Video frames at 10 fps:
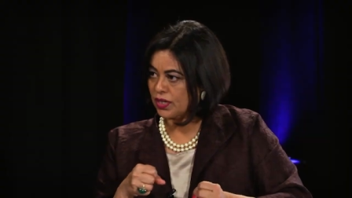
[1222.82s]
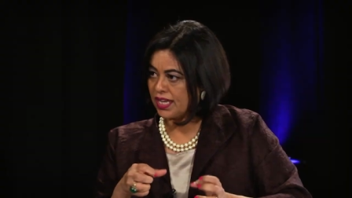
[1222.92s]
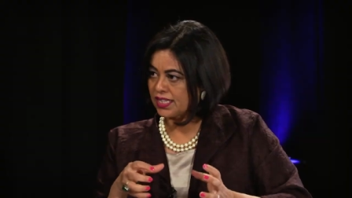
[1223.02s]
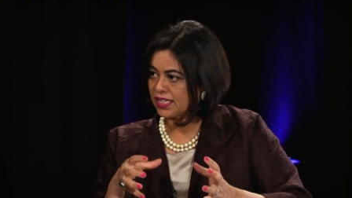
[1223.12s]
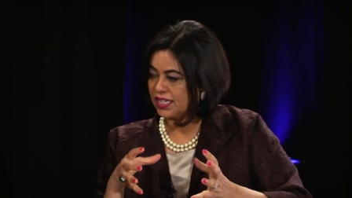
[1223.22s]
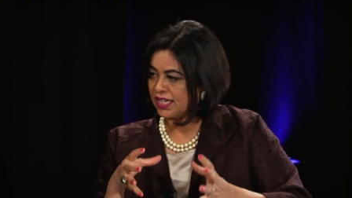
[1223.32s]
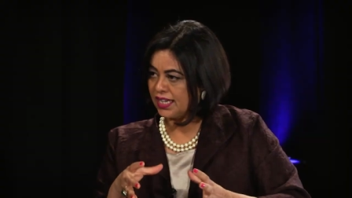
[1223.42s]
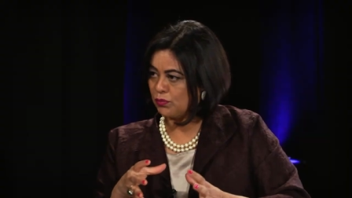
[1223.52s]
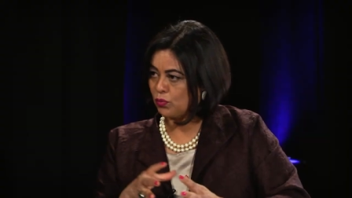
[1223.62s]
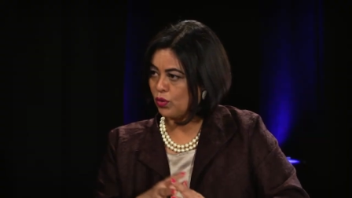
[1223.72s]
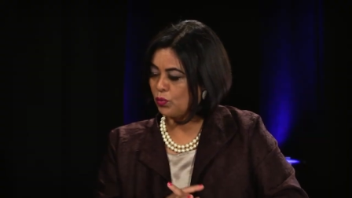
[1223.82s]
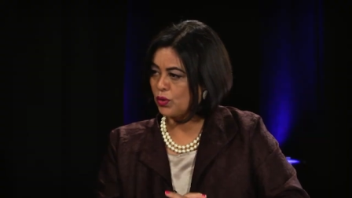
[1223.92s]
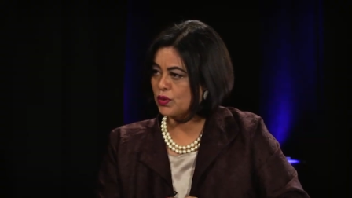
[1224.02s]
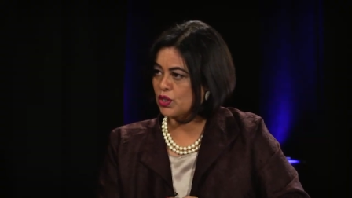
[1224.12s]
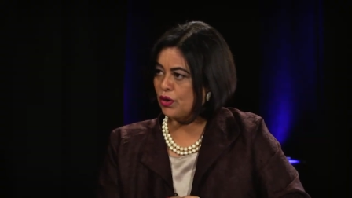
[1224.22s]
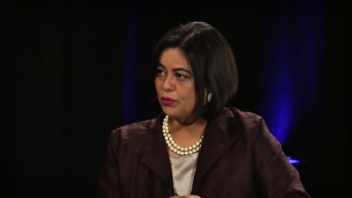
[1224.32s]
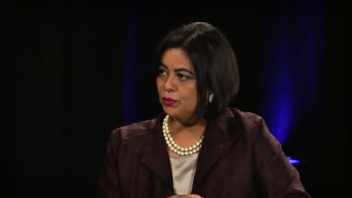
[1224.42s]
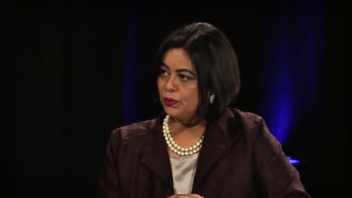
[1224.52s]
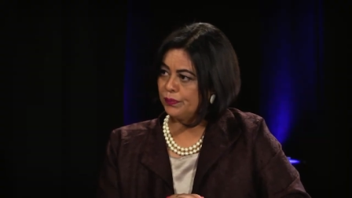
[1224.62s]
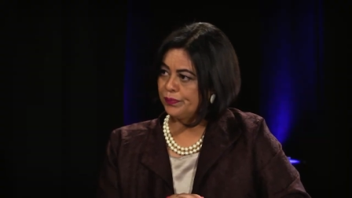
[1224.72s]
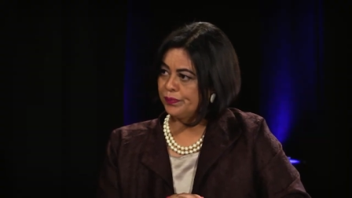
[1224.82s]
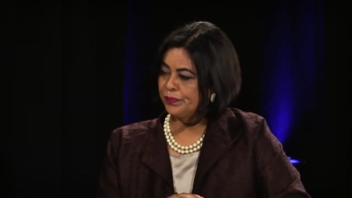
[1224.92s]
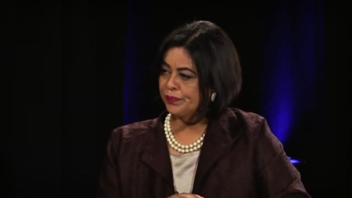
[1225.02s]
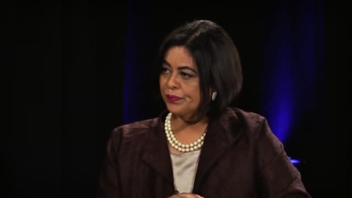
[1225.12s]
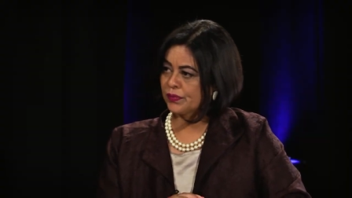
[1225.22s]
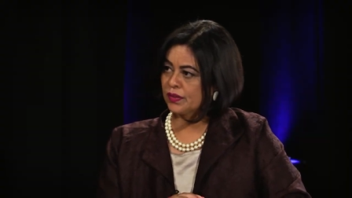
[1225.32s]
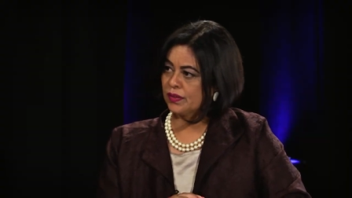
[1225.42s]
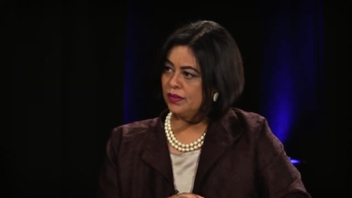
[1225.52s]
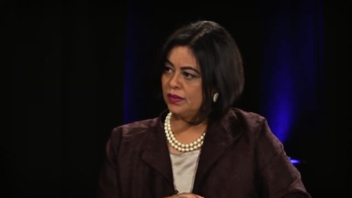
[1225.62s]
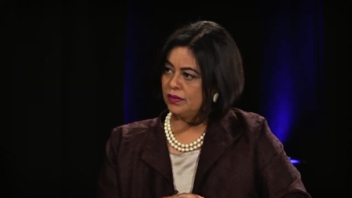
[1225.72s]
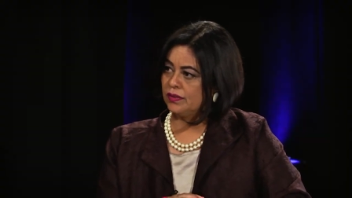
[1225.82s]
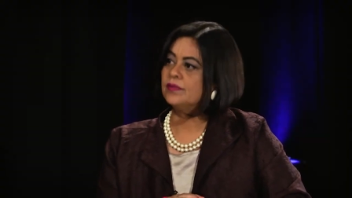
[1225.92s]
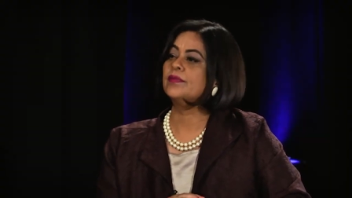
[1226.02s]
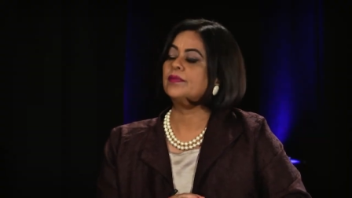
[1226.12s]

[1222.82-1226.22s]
together, and what was your role? I was an analyst.